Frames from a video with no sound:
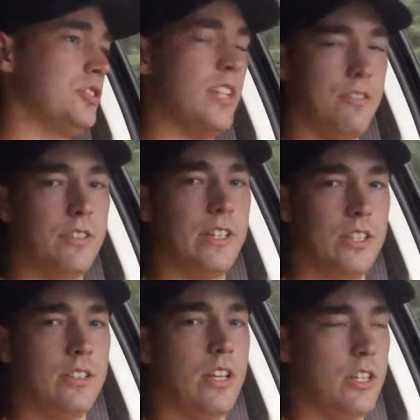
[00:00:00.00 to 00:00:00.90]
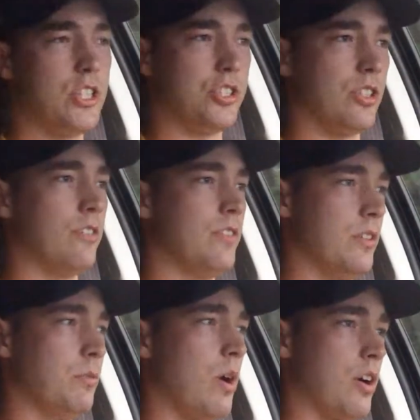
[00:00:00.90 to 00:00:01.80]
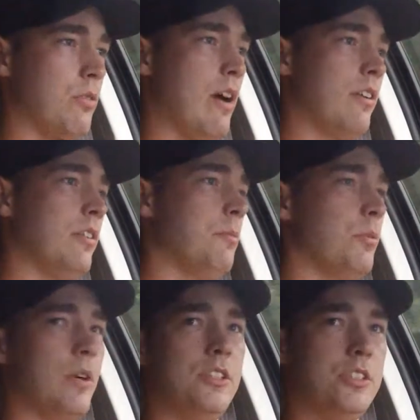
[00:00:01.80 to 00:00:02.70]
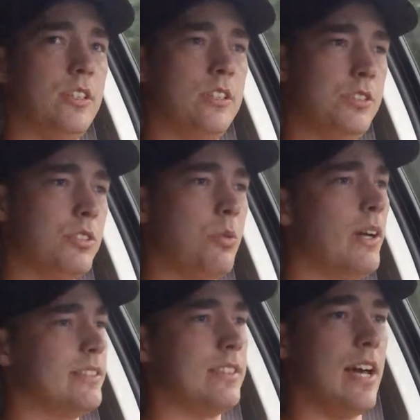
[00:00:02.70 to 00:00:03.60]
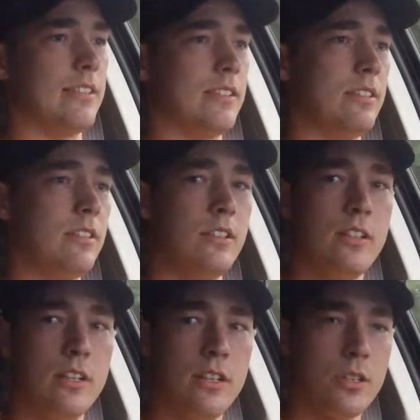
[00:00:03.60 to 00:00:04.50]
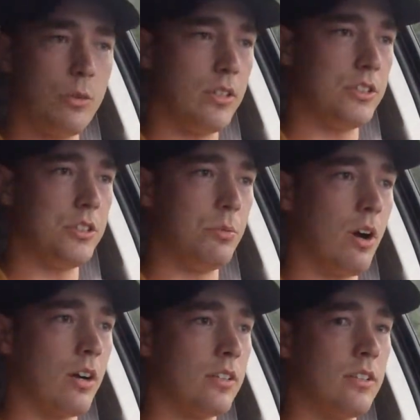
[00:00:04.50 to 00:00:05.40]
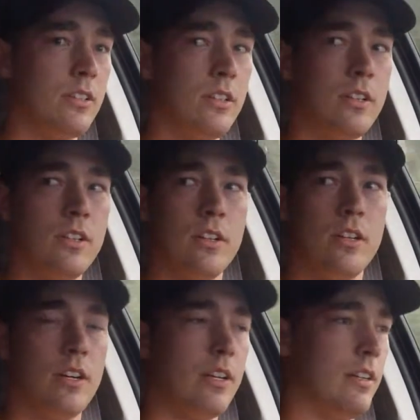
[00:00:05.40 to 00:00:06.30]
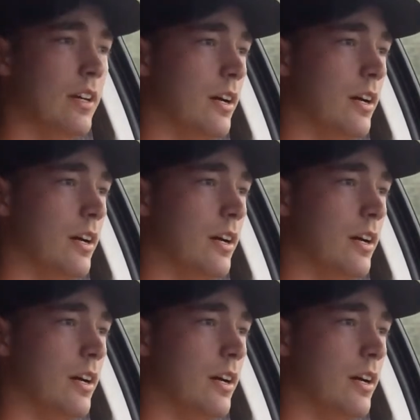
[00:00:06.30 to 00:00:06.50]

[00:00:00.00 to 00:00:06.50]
definitely deserved to walk around in them the way that she did. She was quite sassy the way that she walked, and